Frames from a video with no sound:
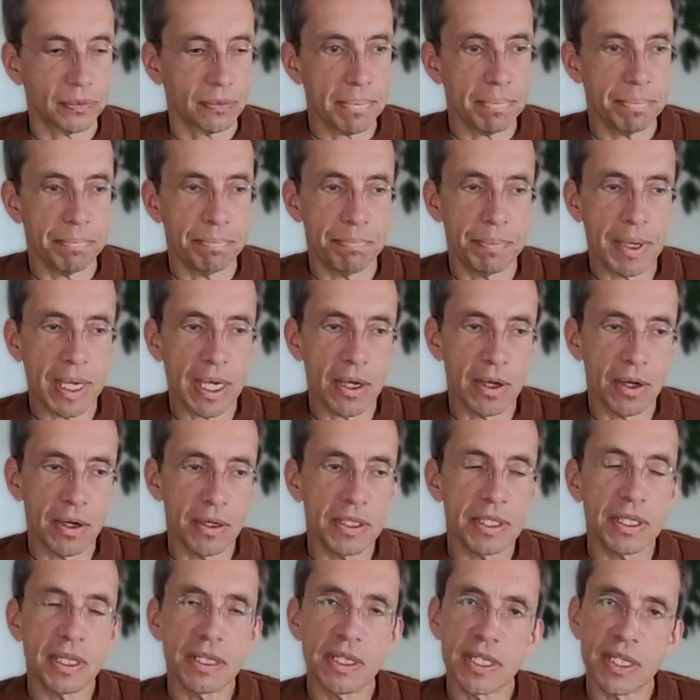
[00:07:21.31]
But
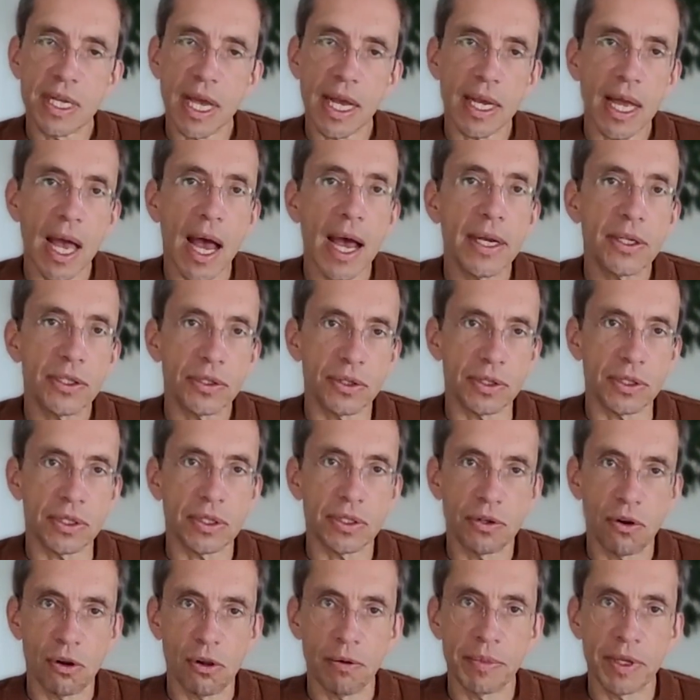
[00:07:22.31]
because the
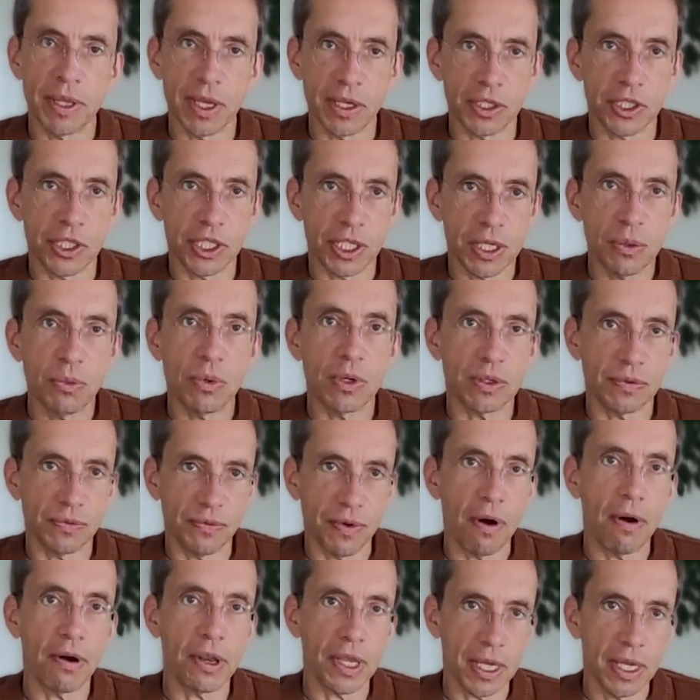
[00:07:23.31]
psychiatrist told me that she
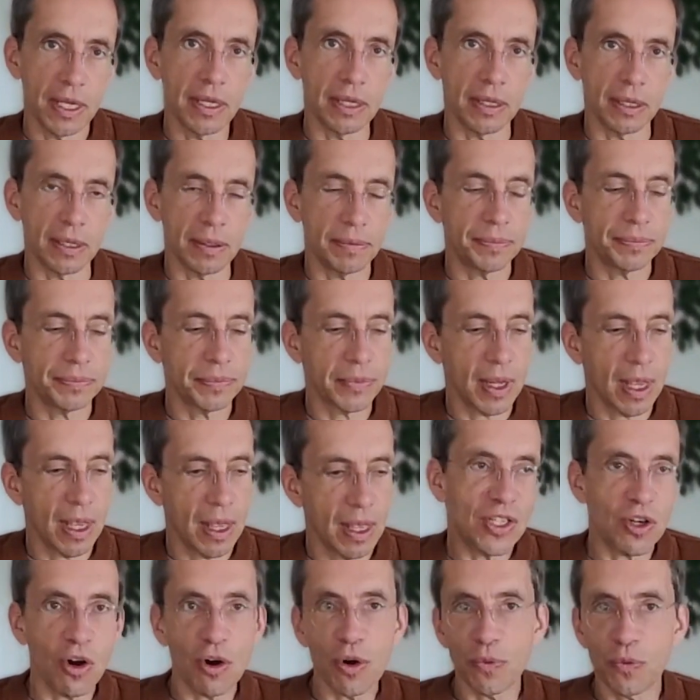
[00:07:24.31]
was very ill,
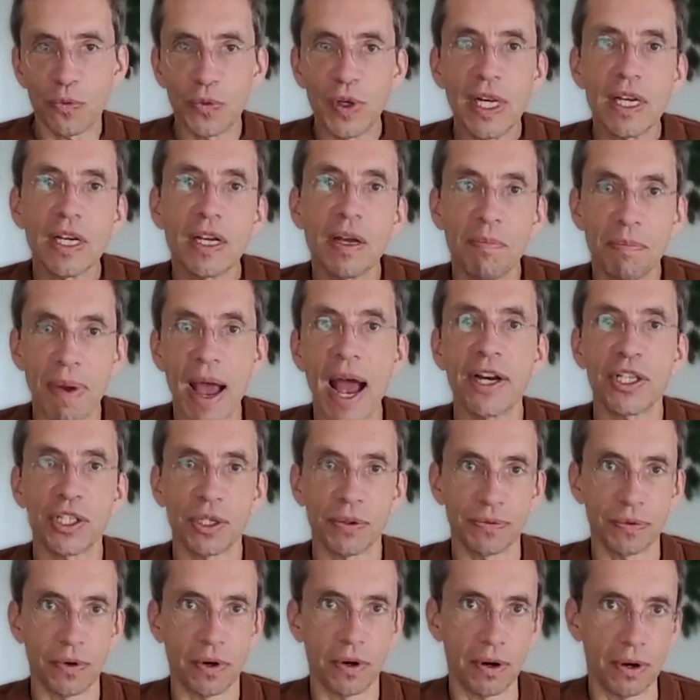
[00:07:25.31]
I started feeling
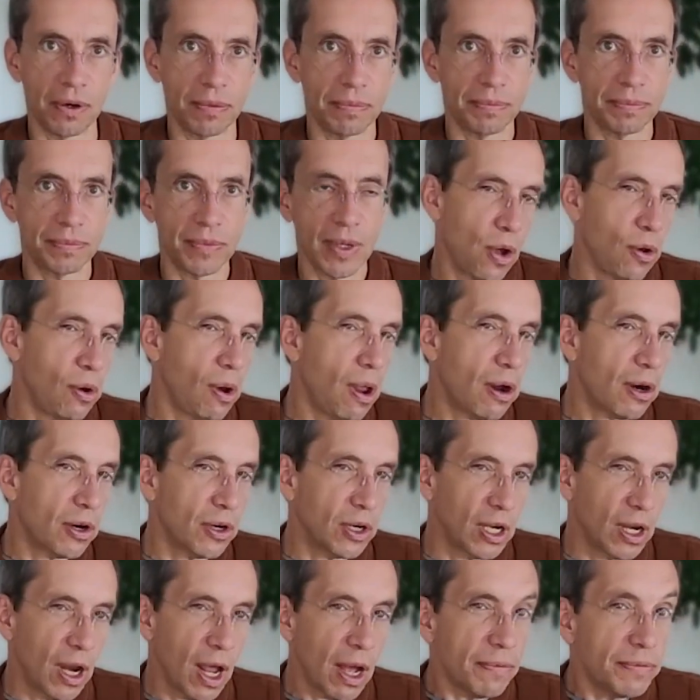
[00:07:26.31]
compassion for her. I no
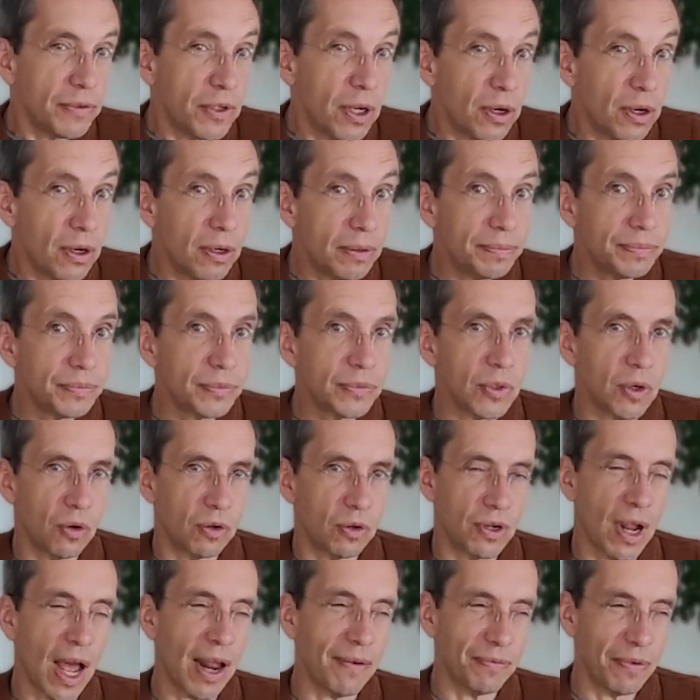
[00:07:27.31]
longer loved her,
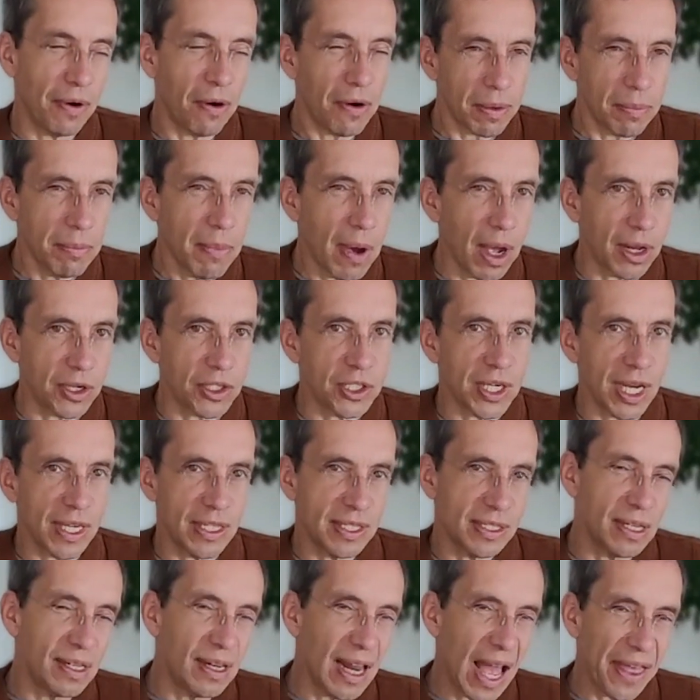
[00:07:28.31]
or not very
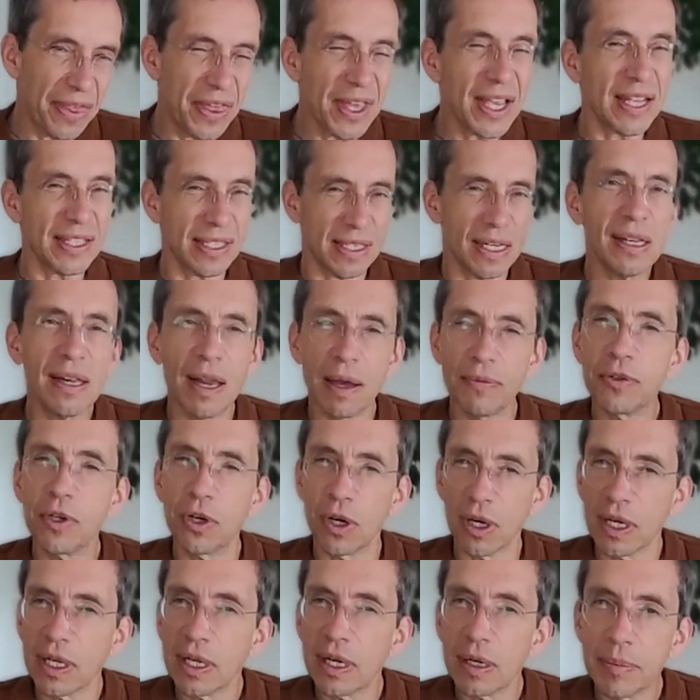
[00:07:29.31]
much. I still, I think I still
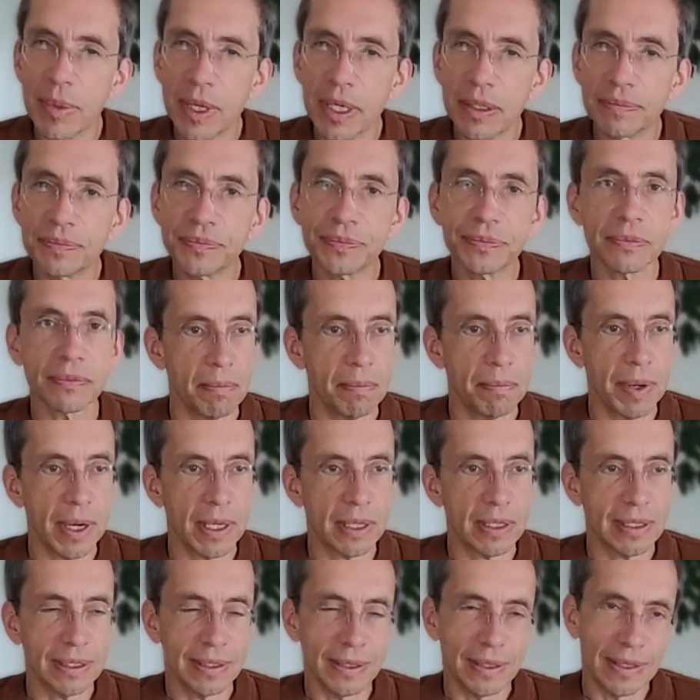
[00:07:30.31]
loved her a little bit,
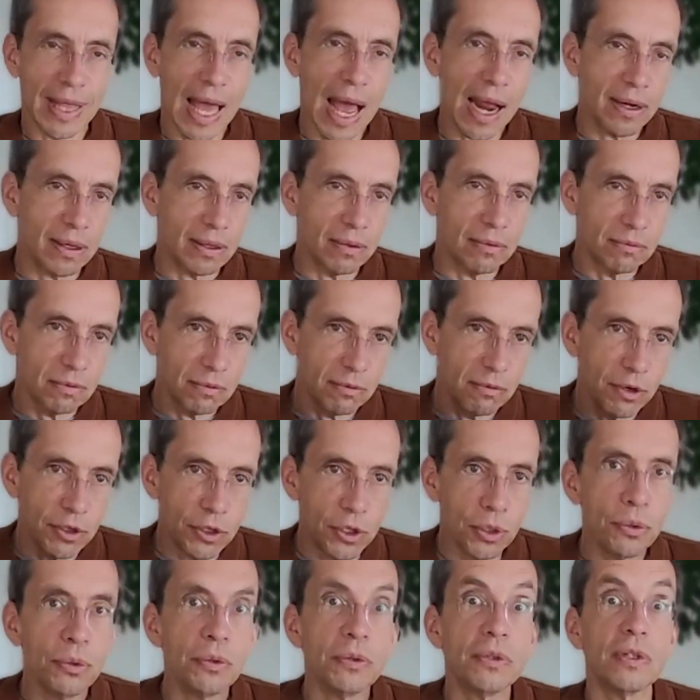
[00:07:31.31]
but that
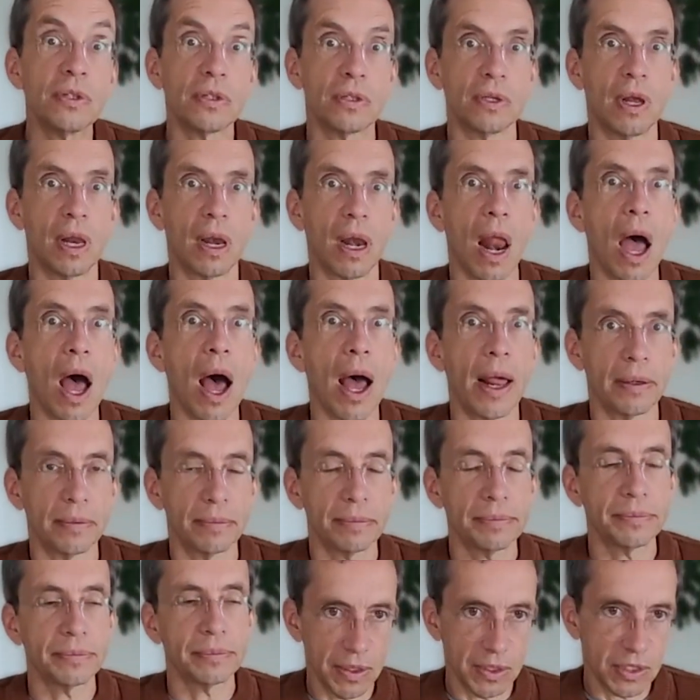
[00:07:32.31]
reduced a
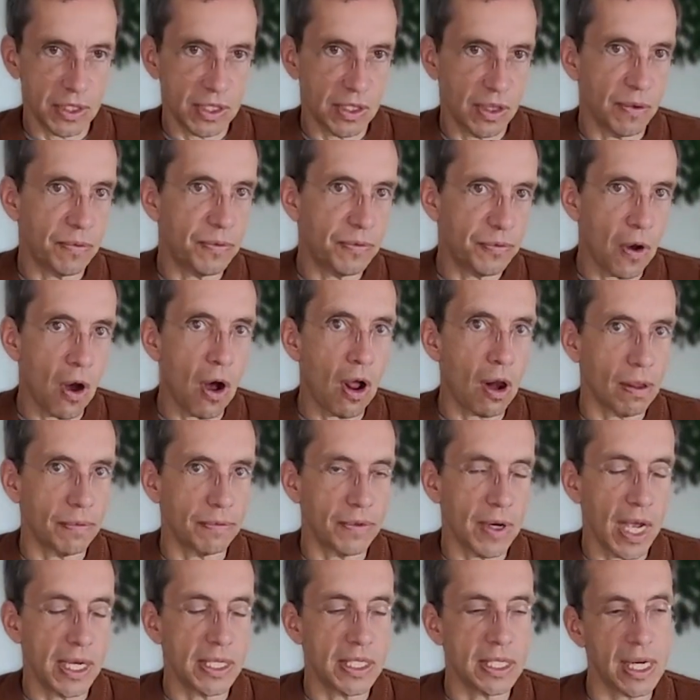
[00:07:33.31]
lot. This is in the
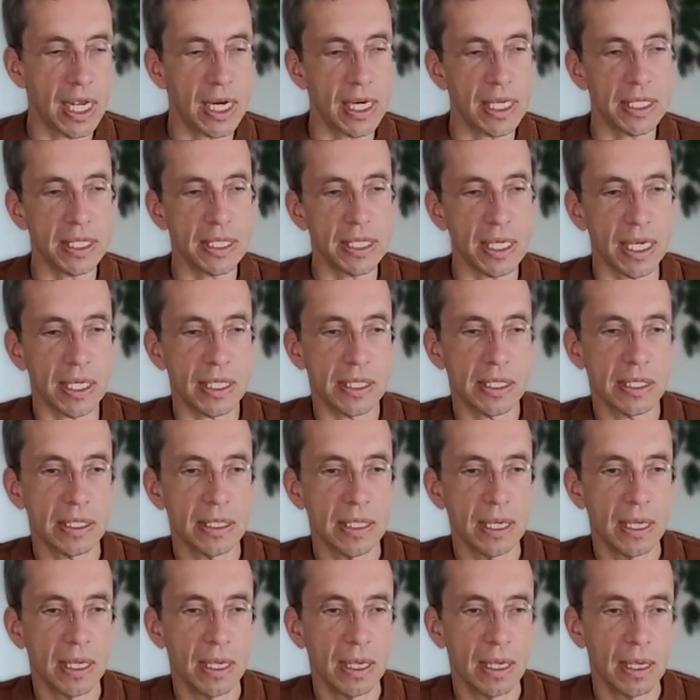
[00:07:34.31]
fall of
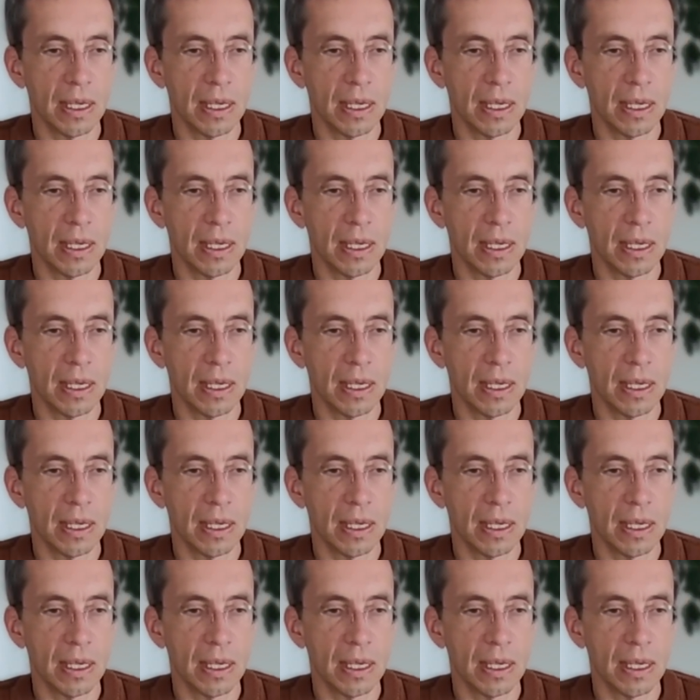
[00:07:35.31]
1986.